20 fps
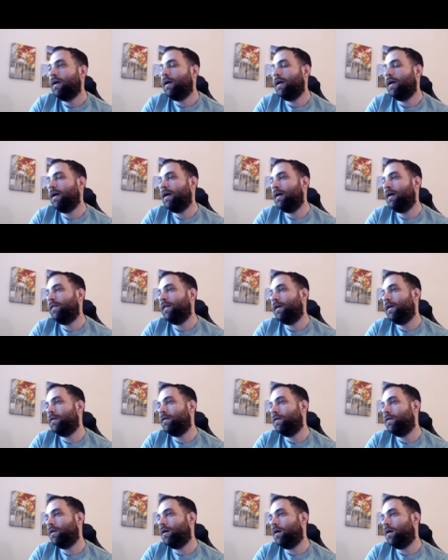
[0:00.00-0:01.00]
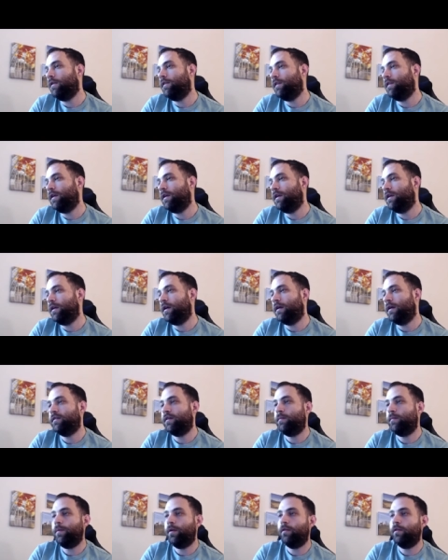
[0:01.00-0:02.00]
And then on the
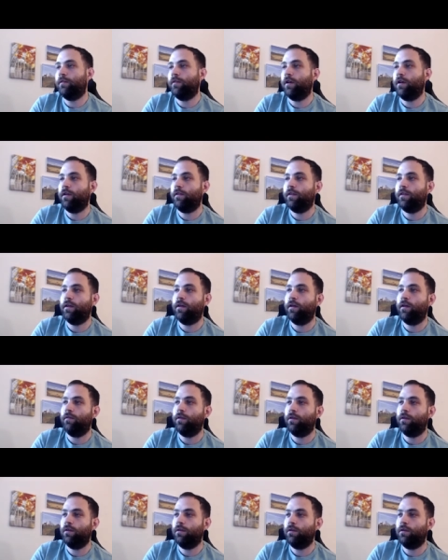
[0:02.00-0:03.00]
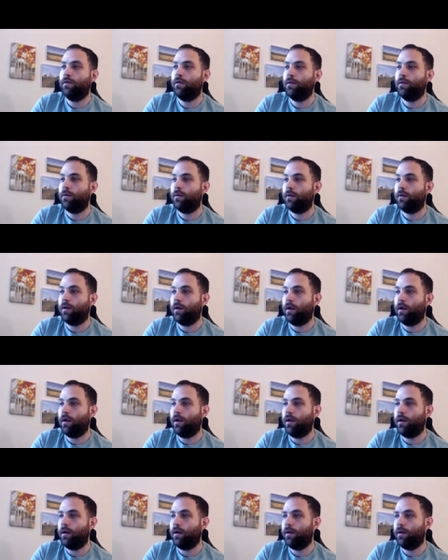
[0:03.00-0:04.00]
accept beer side, the giver
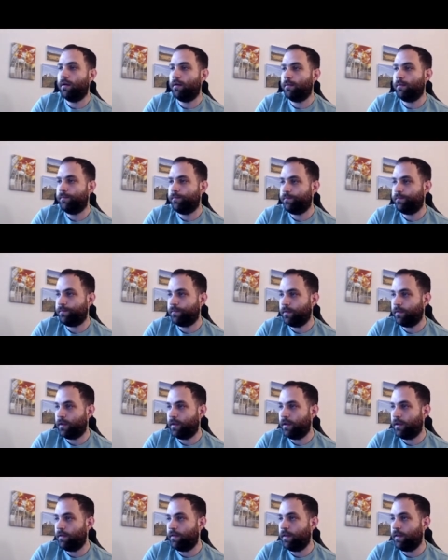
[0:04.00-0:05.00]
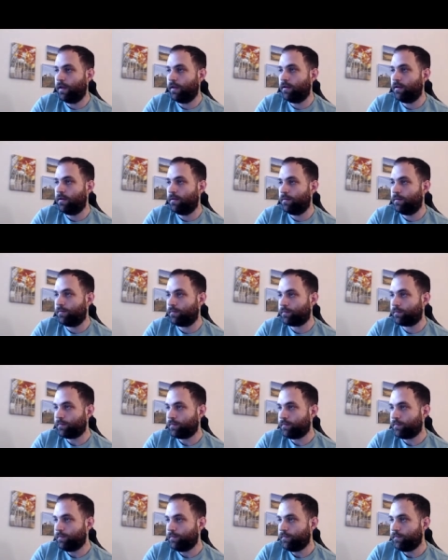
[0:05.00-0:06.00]
uh, can then
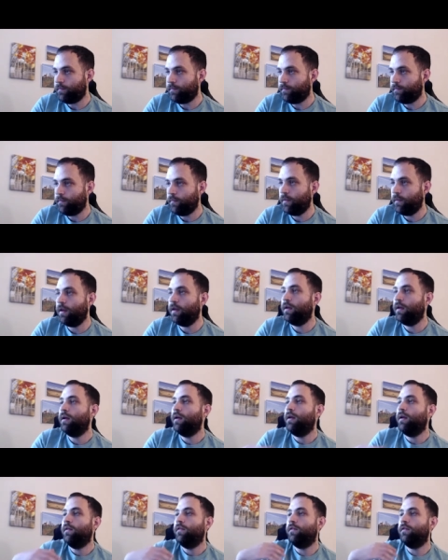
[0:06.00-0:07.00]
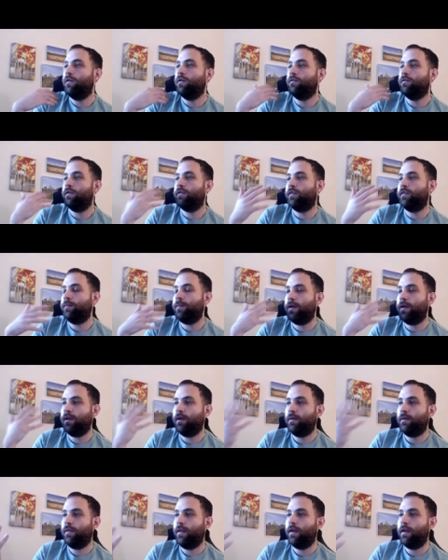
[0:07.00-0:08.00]
the recipient
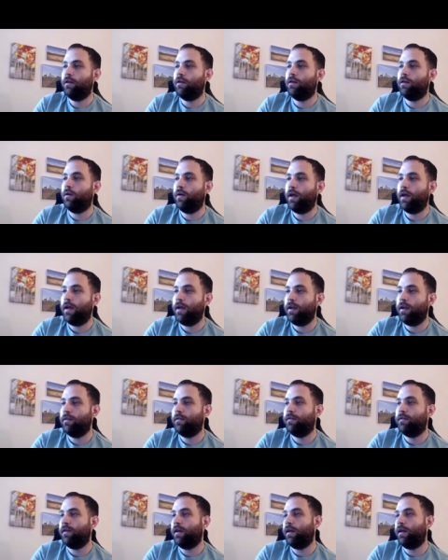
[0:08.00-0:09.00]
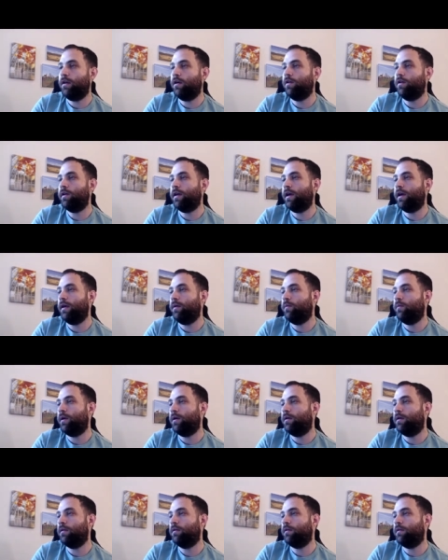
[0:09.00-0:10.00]
can then go ahead and say, okay,
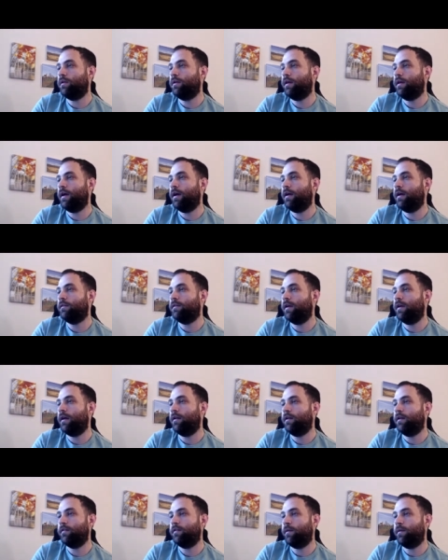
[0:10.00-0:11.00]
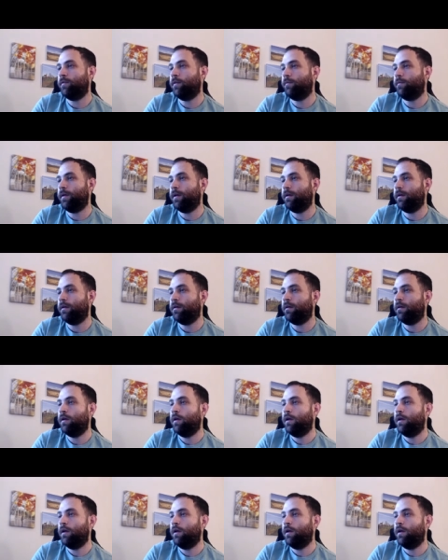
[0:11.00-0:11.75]
well, yeah, I'll, I'll accept the beer